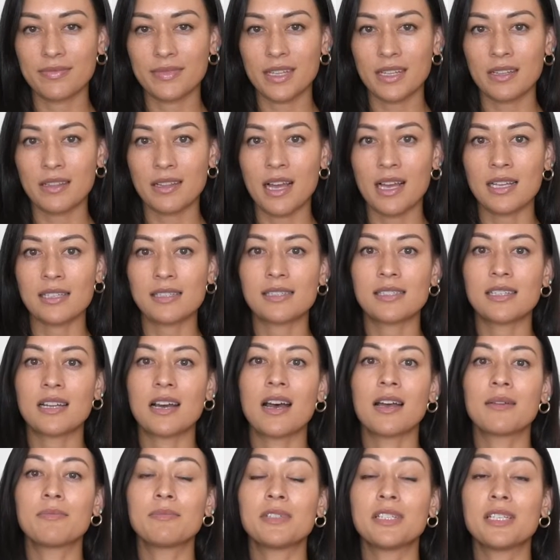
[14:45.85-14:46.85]
Last
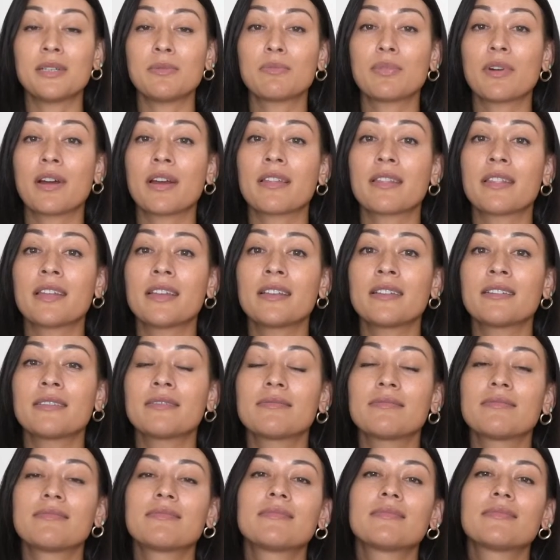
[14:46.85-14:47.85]
time, deep breath in.
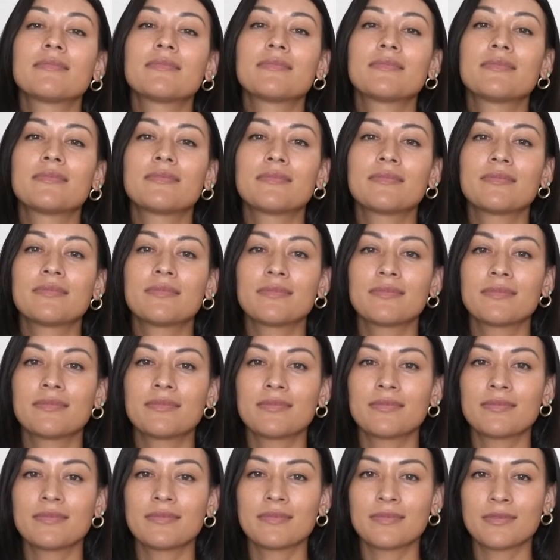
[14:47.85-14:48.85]

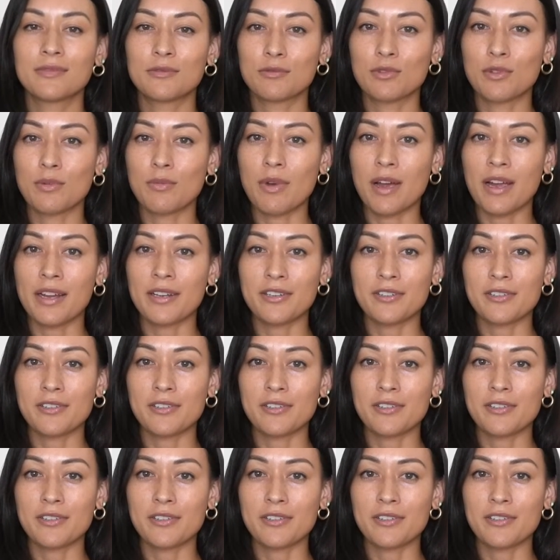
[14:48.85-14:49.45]
Remind